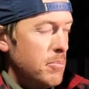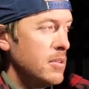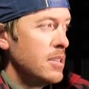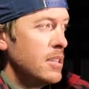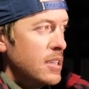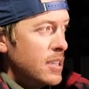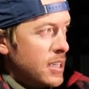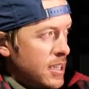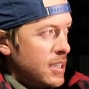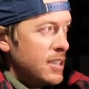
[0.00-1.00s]
them, your
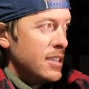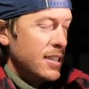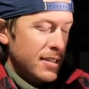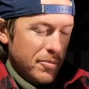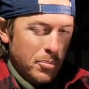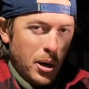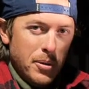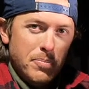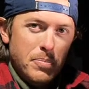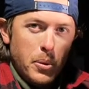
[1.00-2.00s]
sister, you know. But
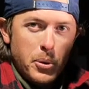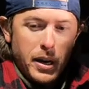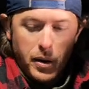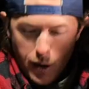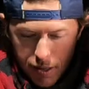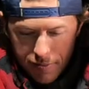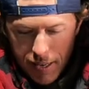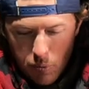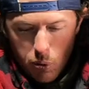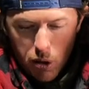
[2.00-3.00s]
like that. people that are,
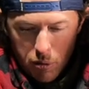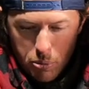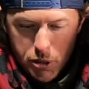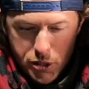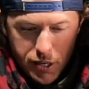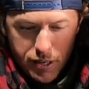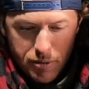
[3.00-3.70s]
that will appreciate